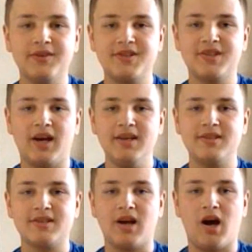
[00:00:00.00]
The
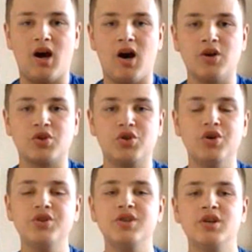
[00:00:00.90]
sights are
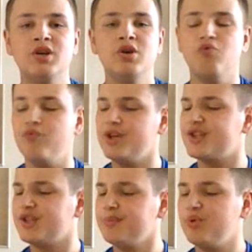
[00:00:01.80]
good,
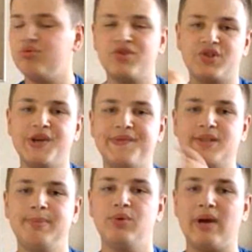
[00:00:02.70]
reasonable,
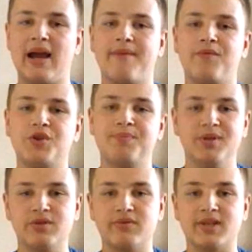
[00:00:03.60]
serviceable,
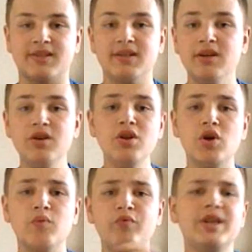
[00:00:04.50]
average pistol sights. They're
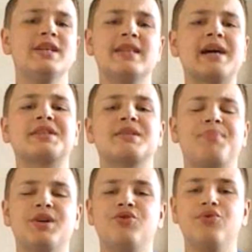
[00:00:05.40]
not really that
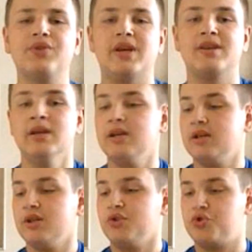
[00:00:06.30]
special. They
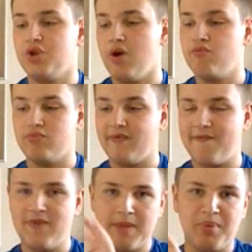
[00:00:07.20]
don't
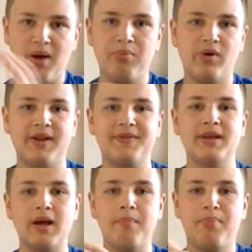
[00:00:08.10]
flip up or
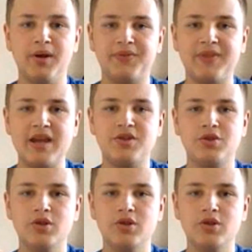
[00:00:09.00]
anything, but they